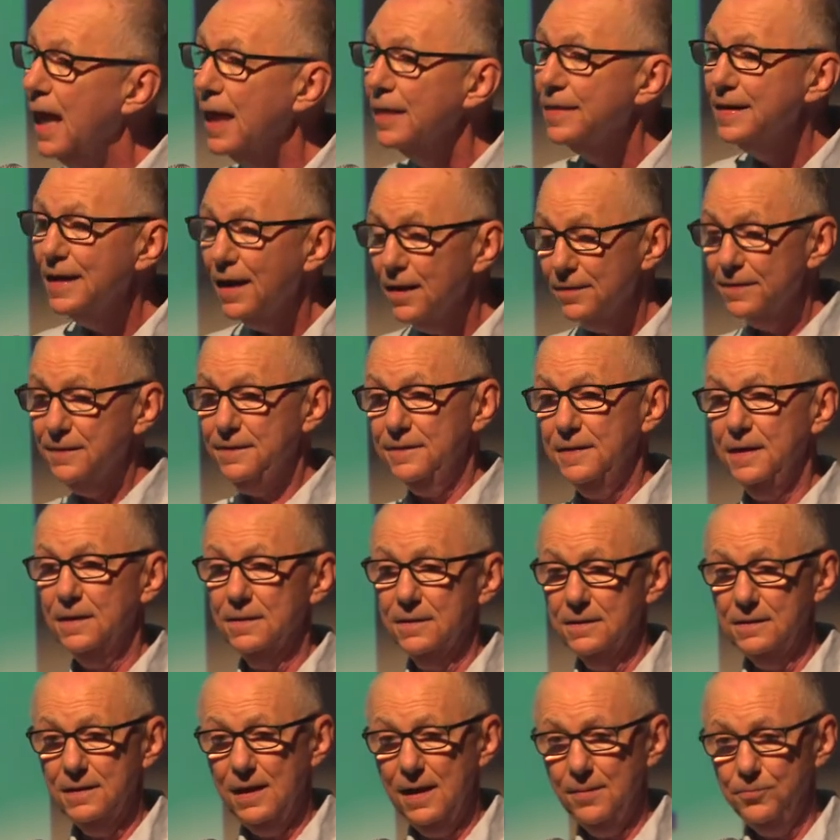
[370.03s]
The other thing
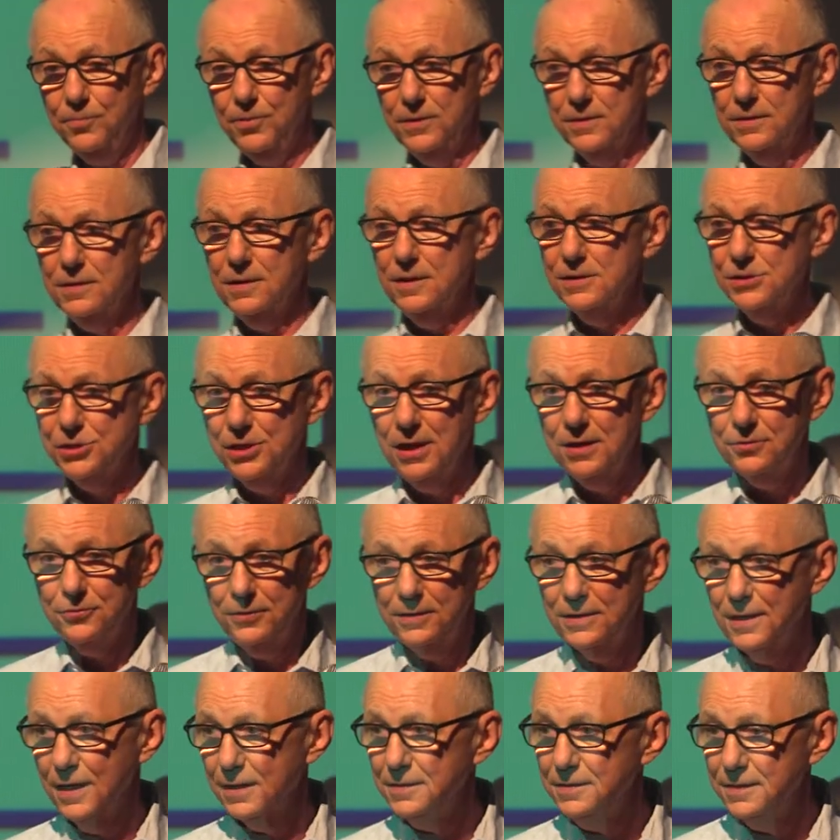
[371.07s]
that happened in January
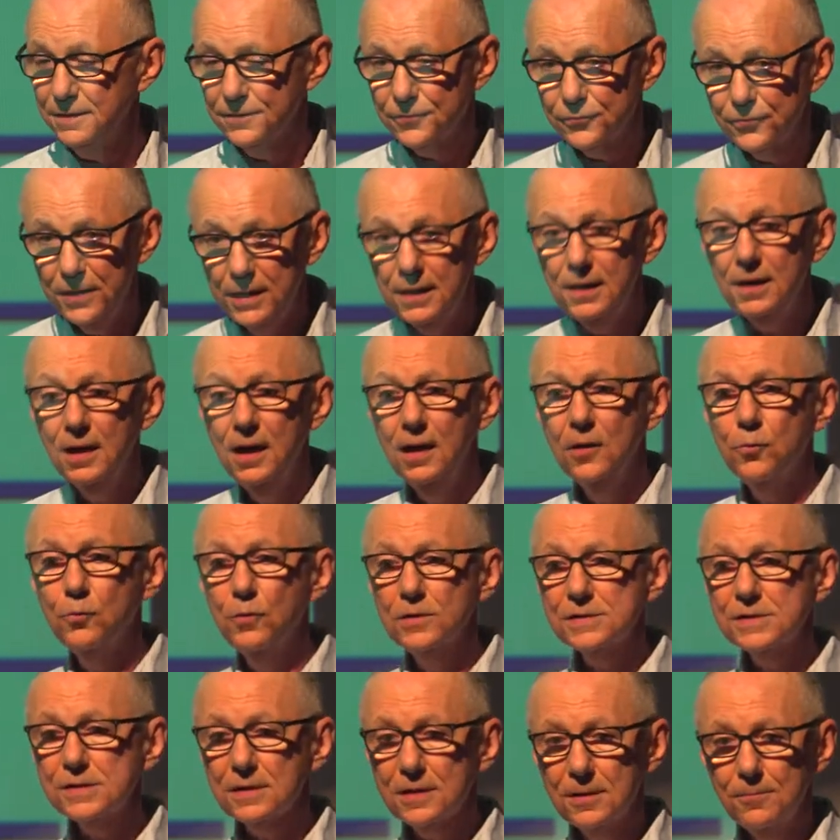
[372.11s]
93
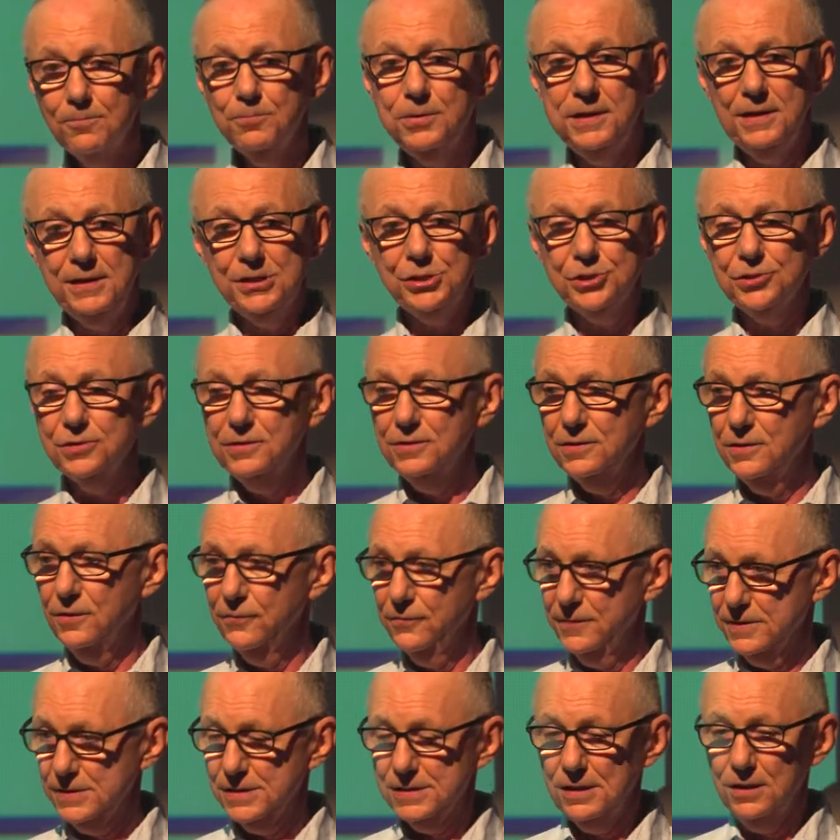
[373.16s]
was the completion of
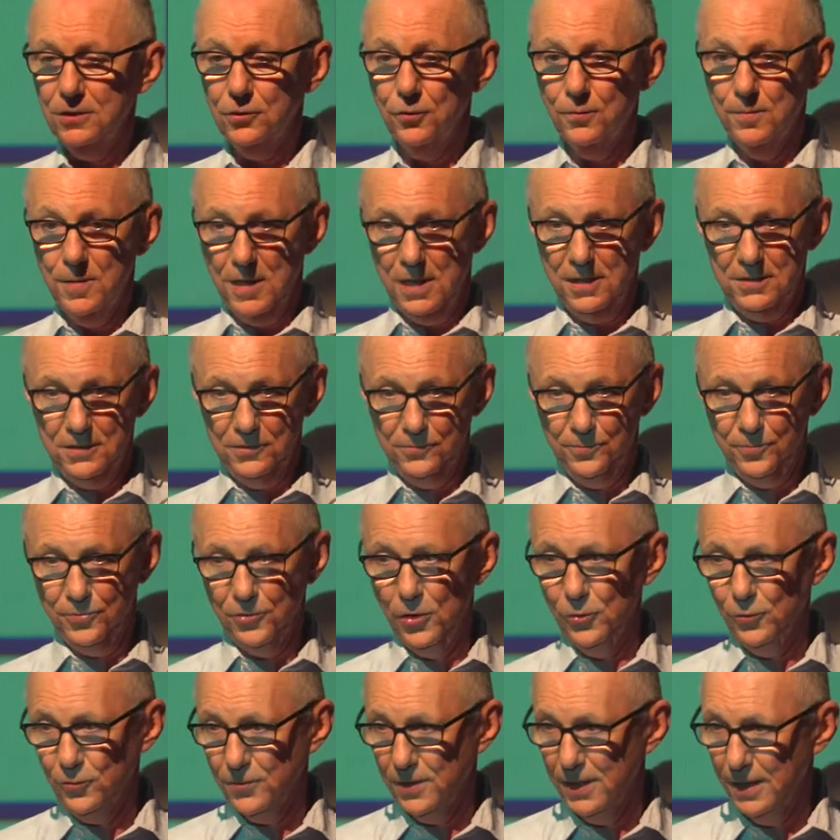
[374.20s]
the single market
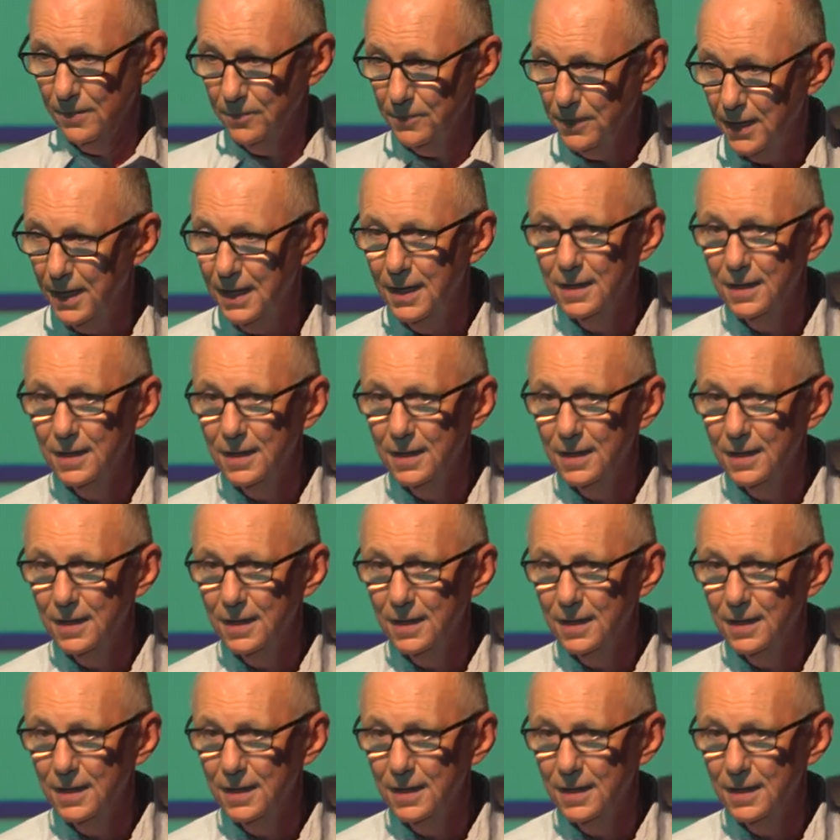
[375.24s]
program.